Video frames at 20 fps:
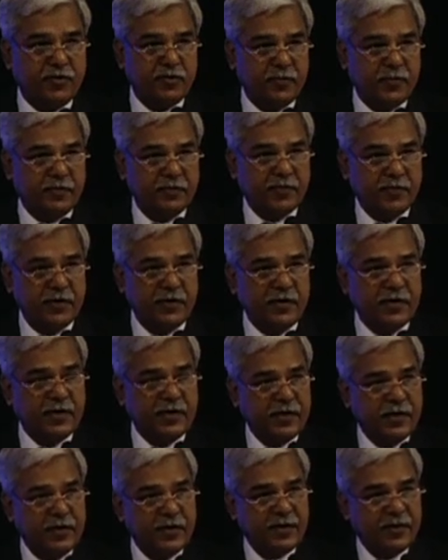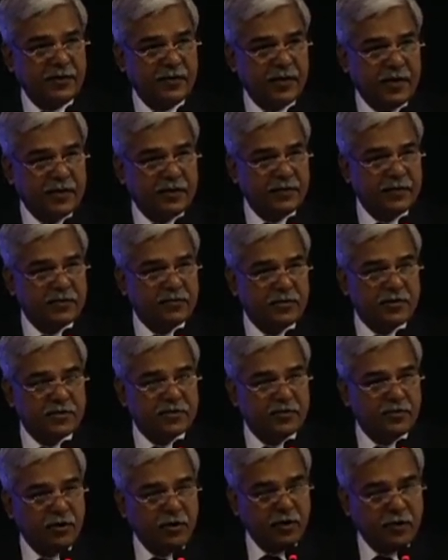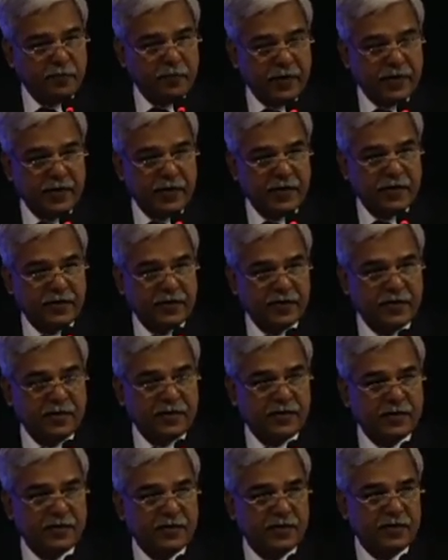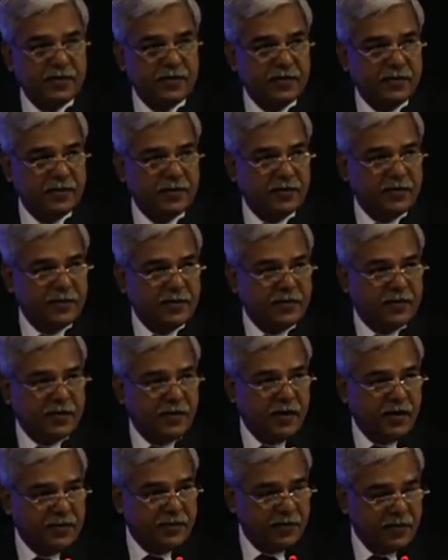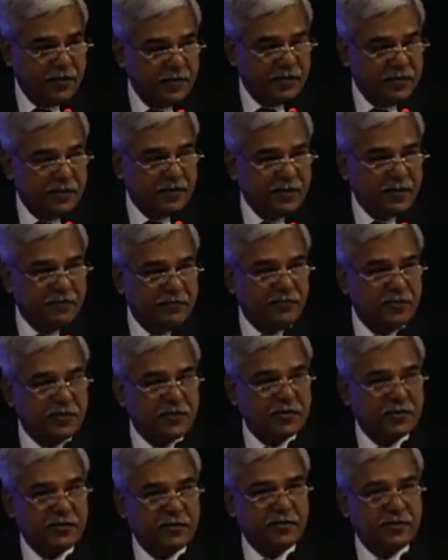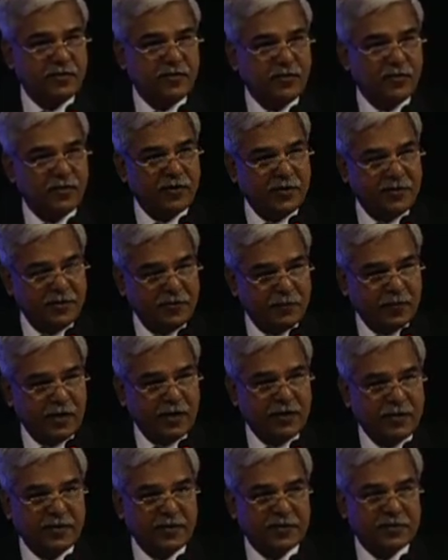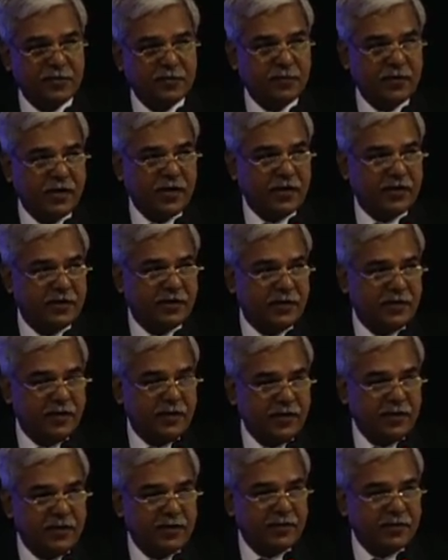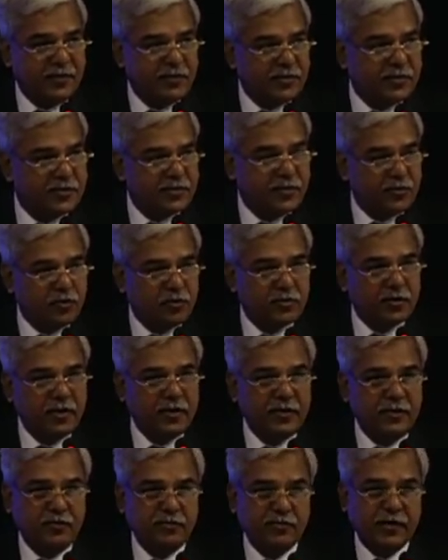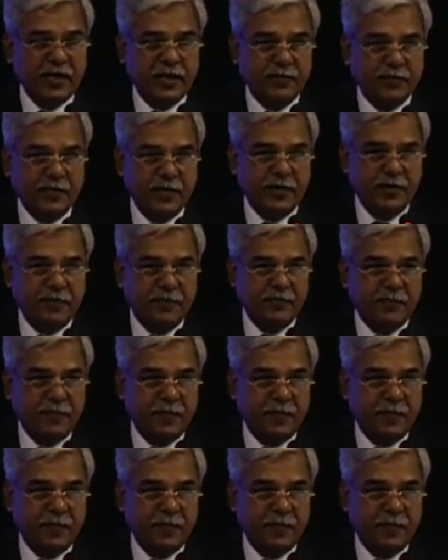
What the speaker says: remember that this is not mandated either under the convention or in the Bali Action Plan. This is a totally new angle.